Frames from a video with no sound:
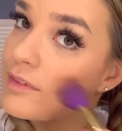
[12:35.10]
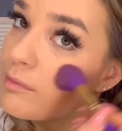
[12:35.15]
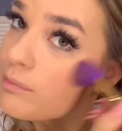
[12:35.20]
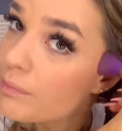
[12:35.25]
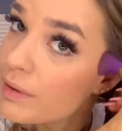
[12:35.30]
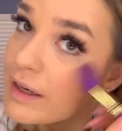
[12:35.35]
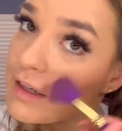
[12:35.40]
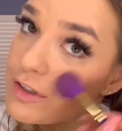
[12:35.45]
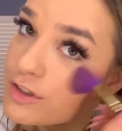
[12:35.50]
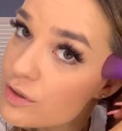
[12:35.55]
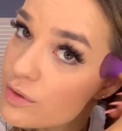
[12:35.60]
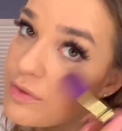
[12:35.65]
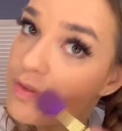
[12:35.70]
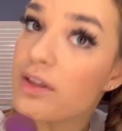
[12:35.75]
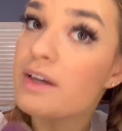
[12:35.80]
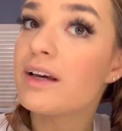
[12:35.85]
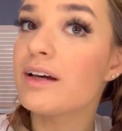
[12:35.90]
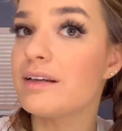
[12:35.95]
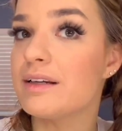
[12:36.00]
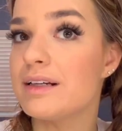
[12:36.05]
But I do
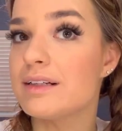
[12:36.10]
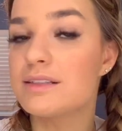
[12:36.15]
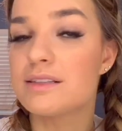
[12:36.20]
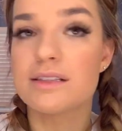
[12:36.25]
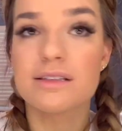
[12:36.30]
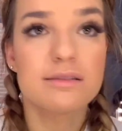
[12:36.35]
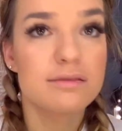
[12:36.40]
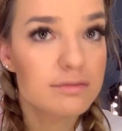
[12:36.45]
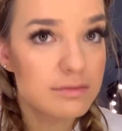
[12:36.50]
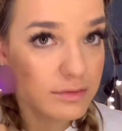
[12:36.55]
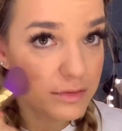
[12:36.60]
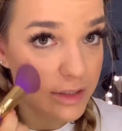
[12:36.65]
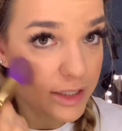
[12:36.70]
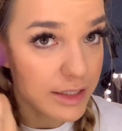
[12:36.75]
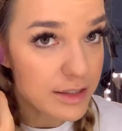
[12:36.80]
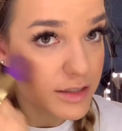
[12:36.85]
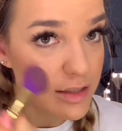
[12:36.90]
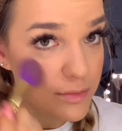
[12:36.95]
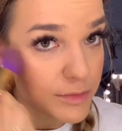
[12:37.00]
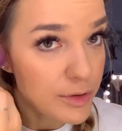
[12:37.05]
think I need to
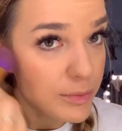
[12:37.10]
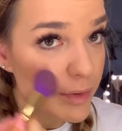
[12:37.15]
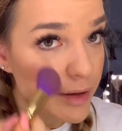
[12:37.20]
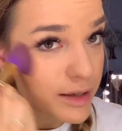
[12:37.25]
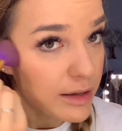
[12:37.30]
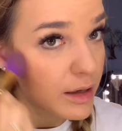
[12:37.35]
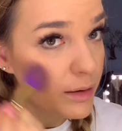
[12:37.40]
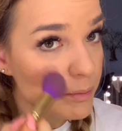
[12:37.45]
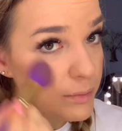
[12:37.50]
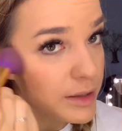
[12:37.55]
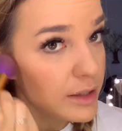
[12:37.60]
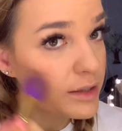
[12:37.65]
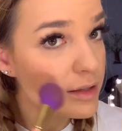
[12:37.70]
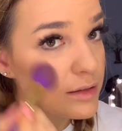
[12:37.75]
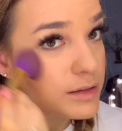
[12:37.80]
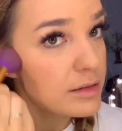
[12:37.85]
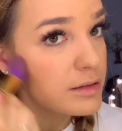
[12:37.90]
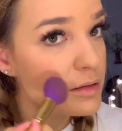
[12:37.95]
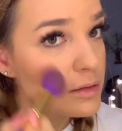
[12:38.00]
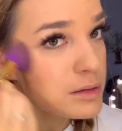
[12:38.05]
get some new makeup
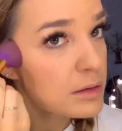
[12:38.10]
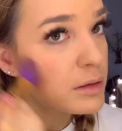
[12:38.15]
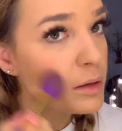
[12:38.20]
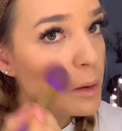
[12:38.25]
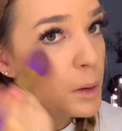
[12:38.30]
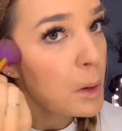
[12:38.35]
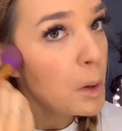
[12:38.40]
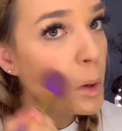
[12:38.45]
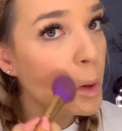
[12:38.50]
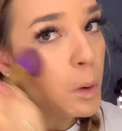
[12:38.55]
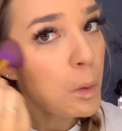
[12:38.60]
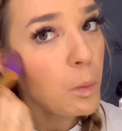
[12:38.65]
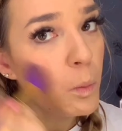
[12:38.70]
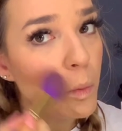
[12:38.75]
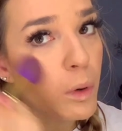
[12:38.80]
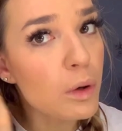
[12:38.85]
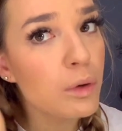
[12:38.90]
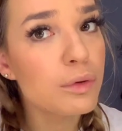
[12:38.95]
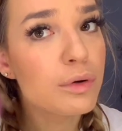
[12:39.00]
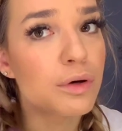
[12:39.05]
because,
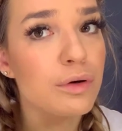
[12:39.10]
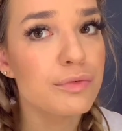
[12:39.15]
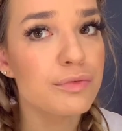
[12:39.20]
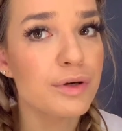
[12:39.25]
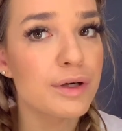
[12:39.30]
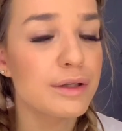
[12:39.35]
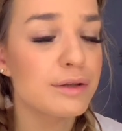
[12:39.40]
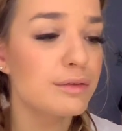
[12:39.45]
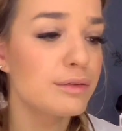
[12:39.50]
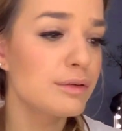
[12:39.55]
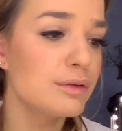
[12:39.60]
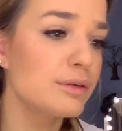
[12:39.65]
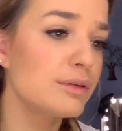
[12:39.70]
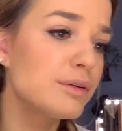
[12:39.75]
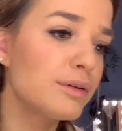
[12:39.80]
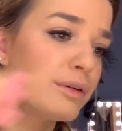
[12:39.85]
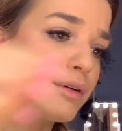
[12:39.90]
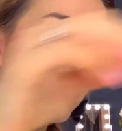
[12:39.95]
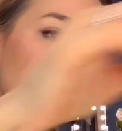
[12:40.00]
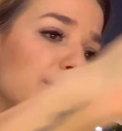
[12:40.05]
whoa, girlfriend,
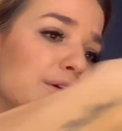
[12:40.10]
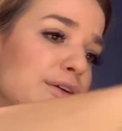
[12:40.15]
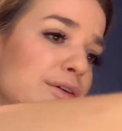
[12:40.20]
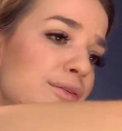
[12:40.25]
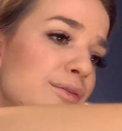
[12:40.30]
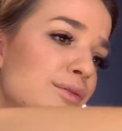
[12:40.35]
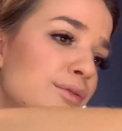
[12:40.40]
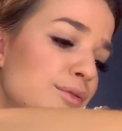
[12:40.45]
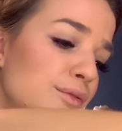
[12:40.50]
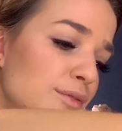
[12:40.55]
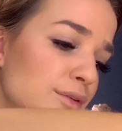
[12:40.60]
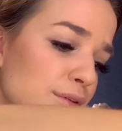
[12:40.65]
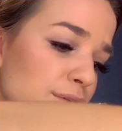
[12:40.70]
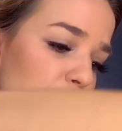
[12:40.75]
are you,